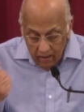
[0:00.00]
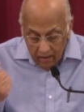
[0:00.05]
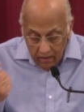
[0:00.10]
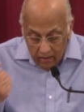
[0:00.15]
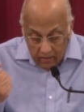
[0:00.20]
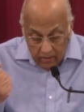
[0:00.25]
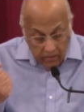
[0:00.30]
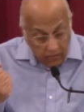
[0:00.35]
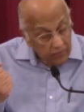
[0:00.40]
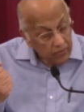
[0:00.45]

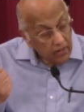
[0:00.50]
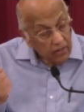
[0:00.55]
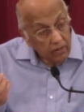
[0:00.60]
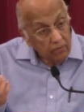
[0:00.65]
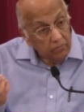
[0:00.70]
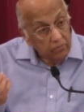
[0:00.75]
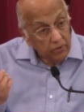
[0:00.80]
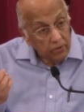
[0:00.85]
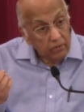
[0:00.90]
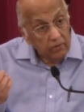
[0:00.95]
And it's a very
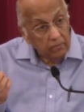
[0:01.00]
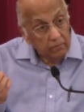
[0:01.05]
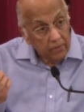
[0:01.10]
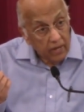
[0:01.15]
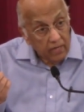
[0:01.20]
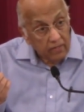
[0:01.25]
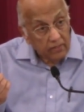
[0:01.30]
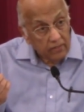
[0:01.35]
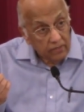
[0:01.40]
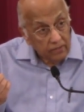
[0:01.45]
important
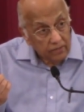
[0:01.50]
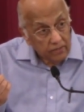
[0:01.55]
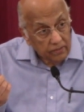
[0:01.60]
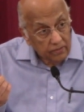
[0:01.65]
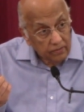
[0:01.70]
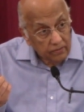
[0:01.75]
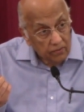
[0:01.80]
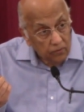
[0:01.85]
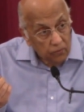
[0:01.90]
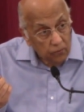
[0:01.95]

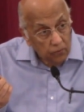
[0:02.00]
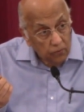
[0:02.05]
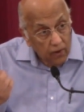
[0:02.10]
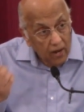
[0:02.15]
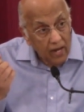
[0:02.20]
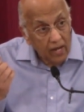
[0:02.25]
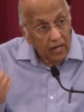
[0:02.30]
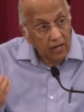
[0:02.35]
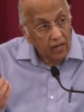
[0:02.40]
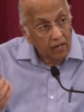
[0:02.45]
passage.
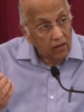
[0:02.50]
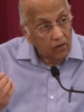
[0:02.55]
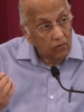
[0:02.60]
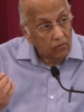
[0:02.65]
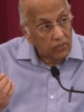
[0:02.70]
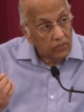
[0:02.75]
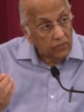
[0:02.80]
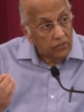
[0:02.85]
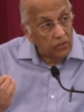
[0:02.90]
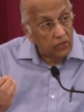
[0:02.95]
Why
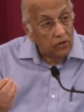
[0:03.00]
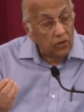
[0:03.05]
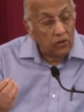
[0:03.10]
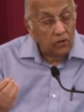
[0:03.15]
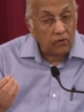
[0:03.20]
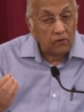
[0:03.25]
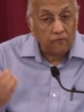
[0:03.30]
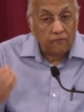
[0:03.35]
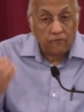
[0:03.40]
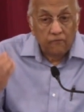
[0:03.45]
was the
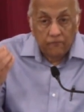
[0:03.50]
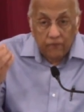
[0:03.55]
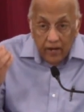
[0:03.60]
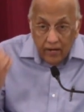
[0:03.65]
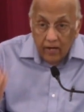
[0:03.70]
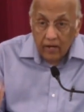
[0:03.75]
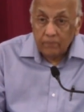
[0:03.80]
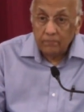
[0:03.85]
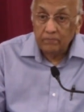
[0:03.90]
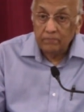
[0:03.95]
Lord
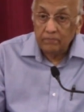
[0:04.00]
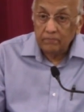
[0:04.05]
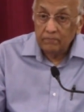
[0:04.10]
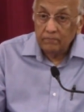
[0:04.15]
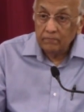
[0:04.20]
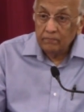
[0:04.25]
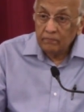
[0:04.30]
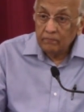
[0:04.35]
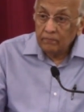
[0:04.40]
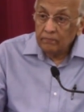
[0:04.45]
fed
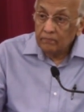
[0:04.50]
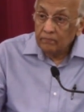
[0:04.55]
up